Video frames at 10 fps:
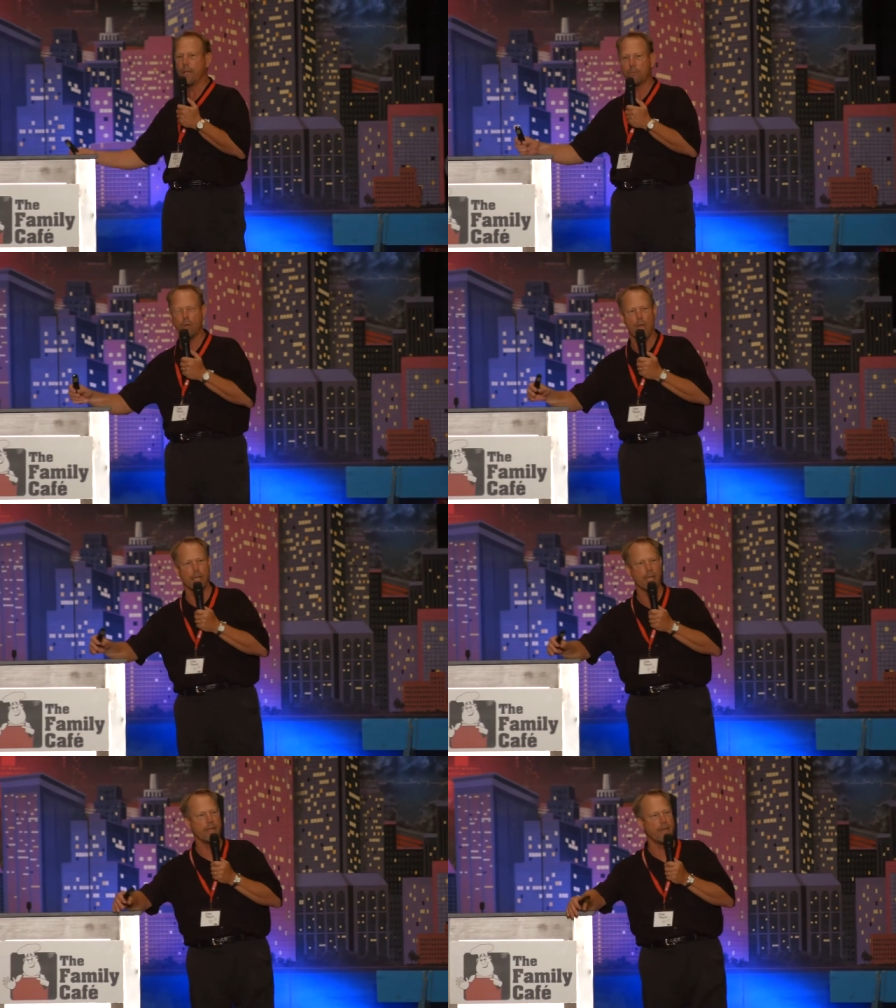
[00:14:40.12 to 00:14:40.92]
kept
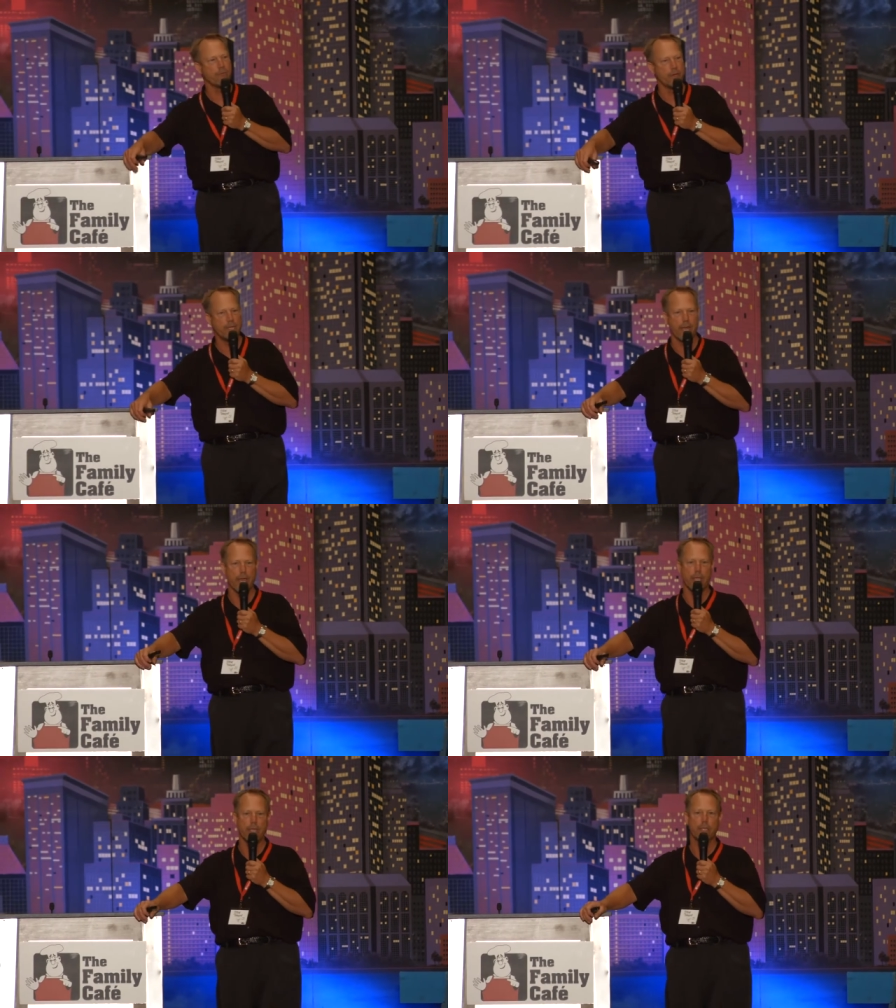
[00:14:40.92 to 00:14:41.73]
drawing, And every
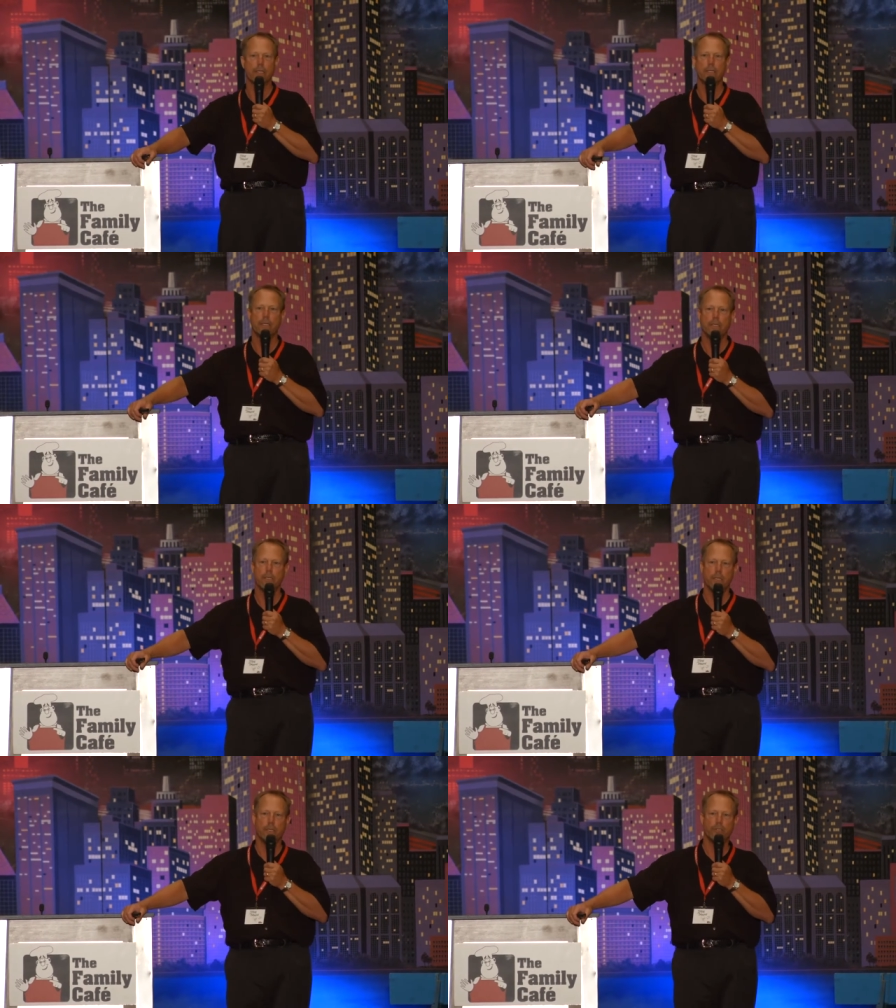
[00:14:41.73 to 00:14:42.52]
day,
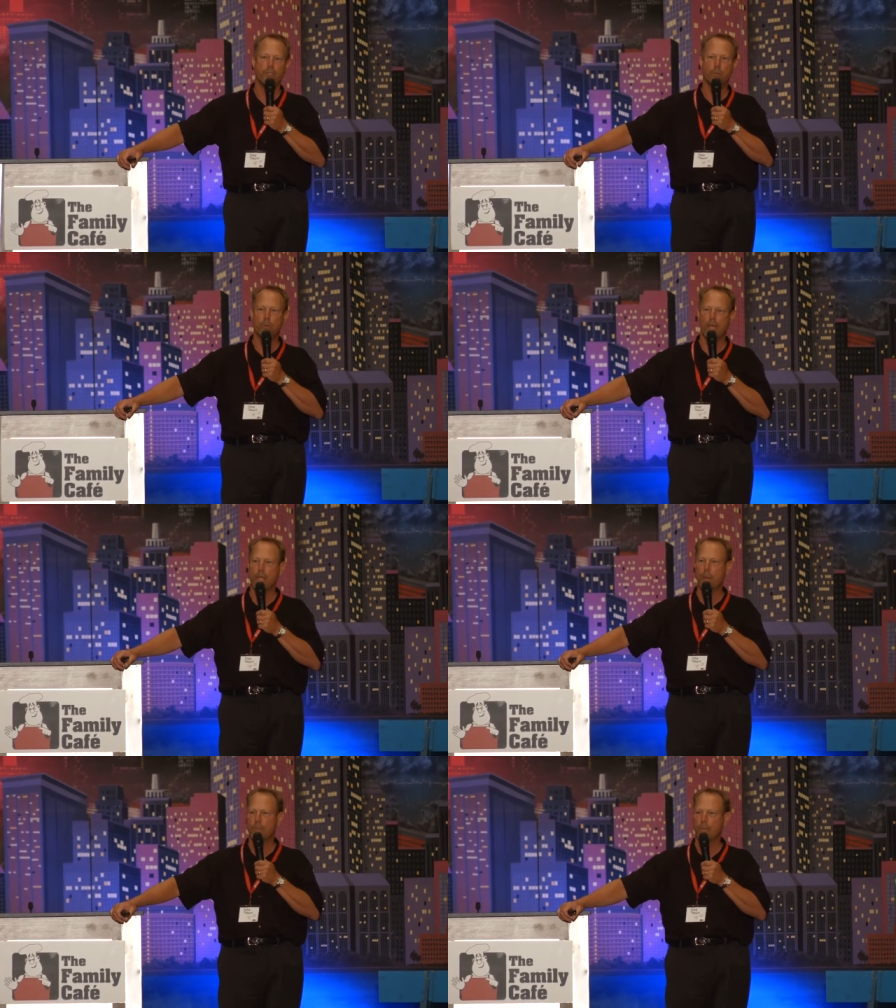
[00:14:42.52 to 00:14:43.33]
she would
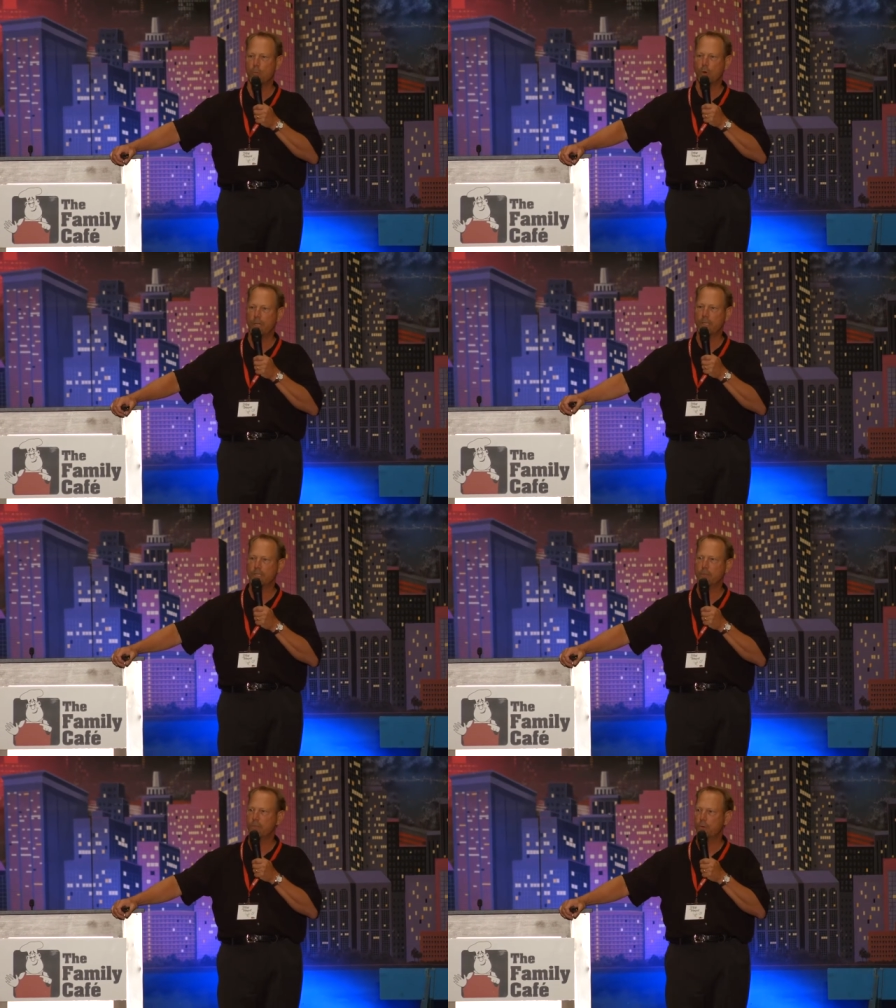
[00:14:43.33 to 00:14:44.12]
wake up in the morning and
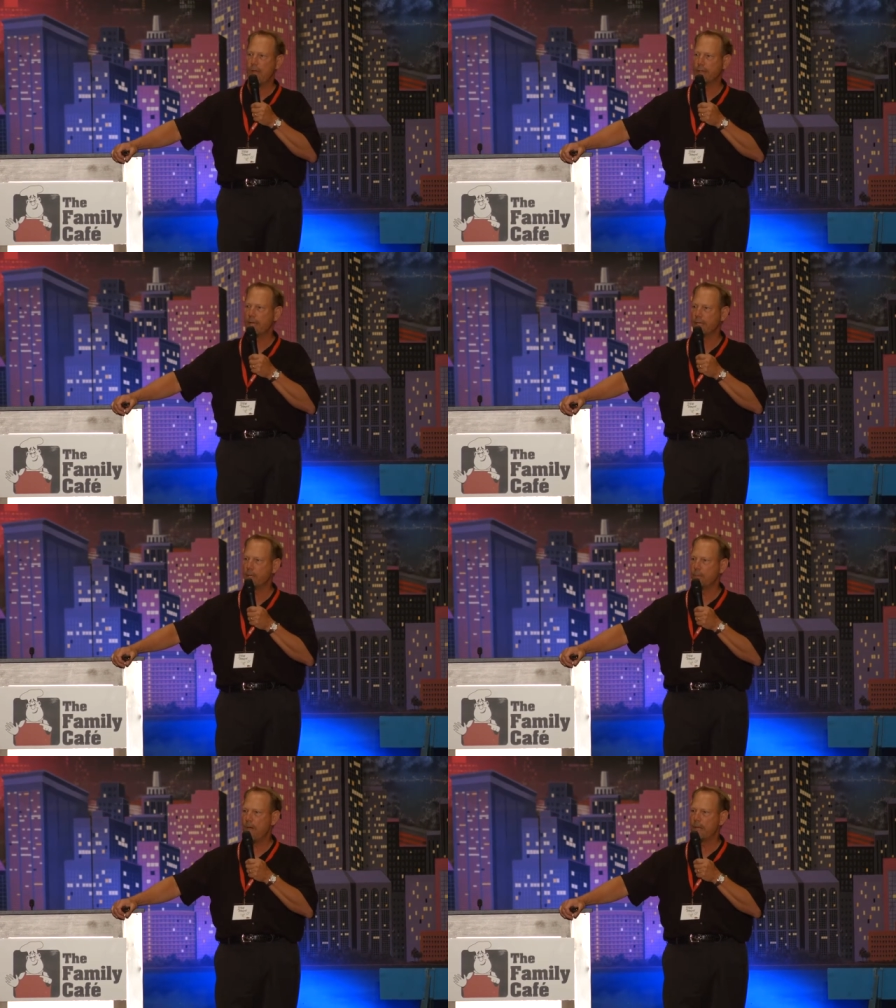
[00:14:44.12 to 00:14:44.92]
she would drag that
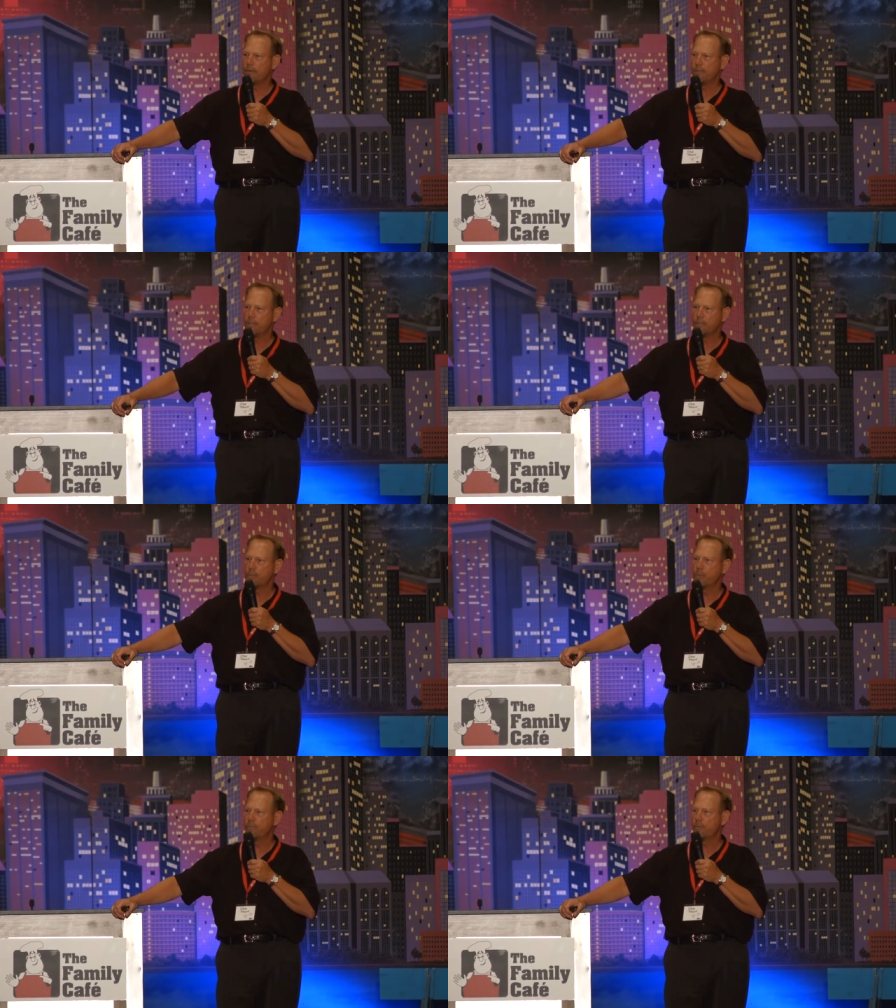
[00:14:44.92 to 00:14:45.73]
little body of
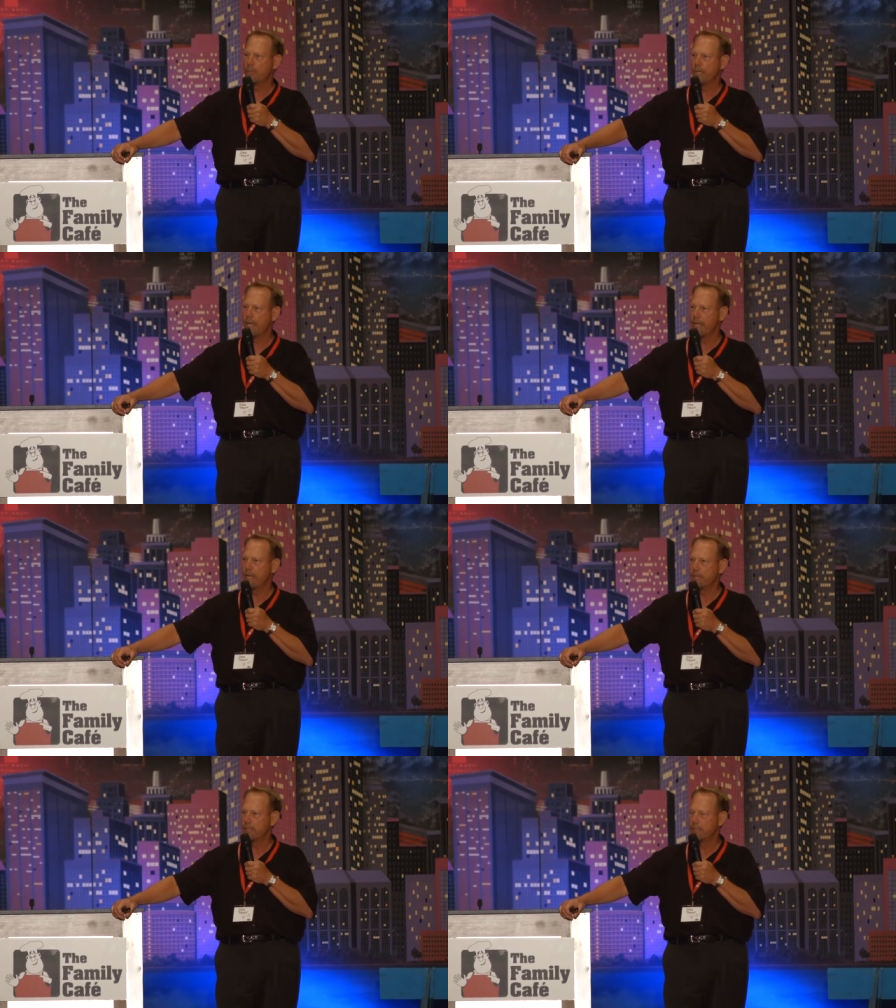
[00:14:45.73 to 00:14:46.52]
hers through a full day.